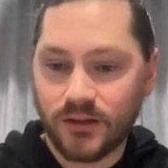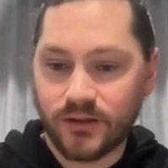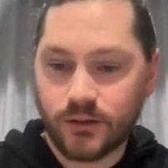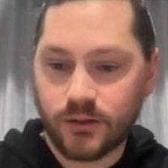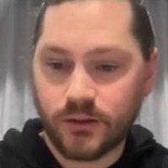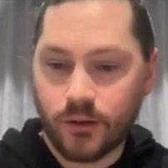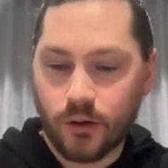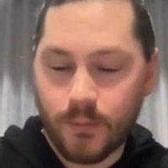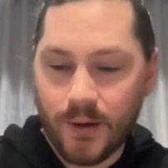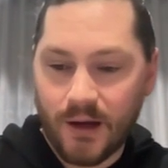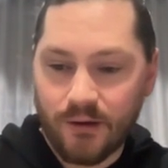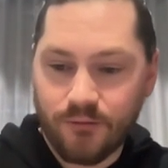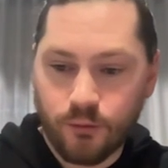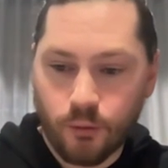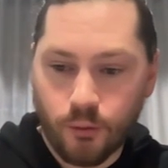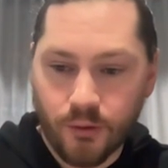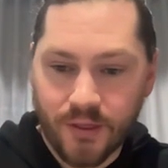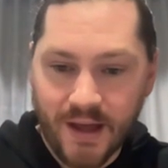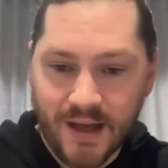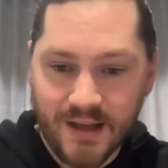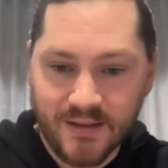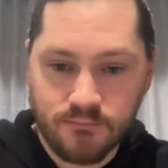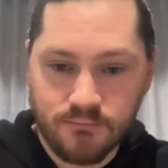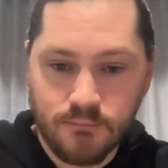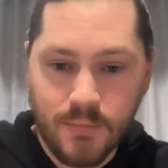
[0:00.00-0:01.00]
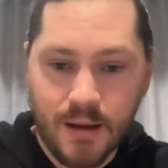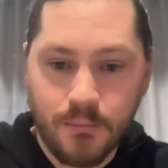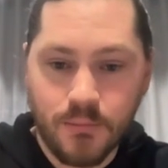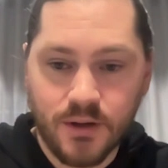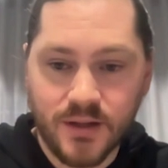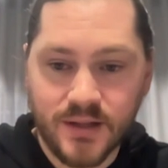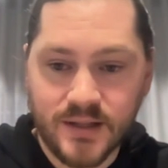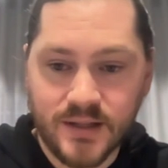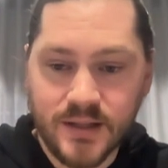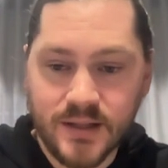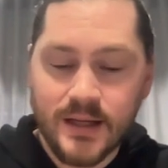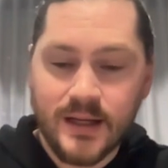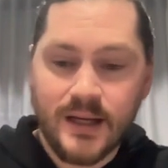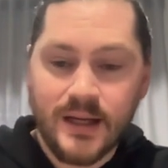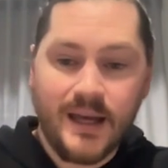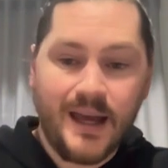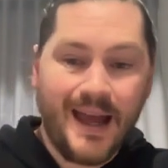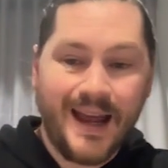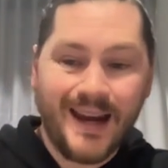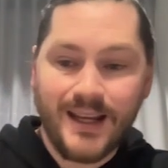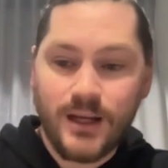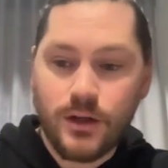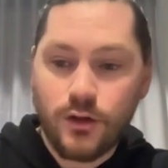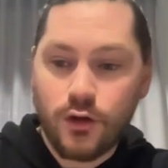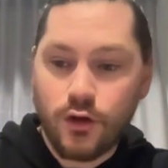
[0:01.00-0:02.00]
It's got about 4,000 members.
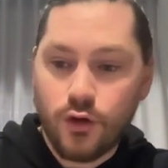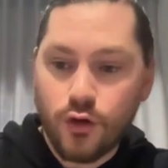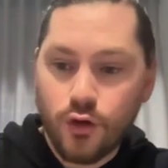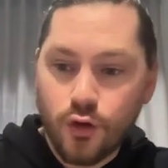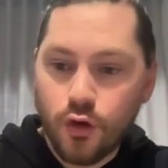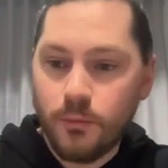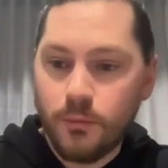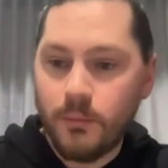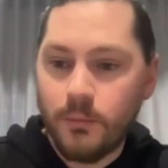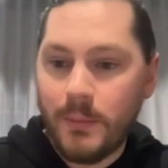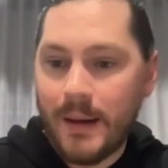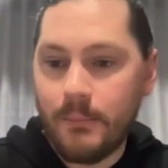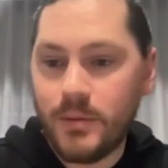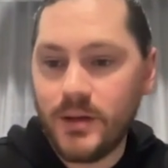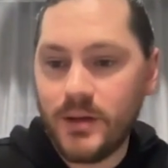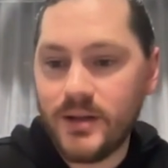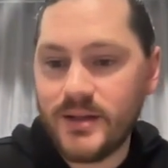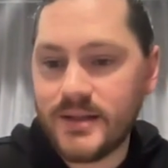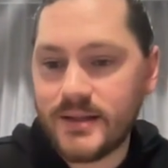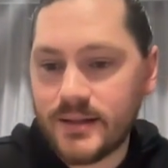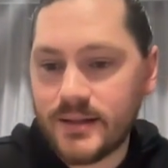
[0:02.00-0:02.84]
Any new members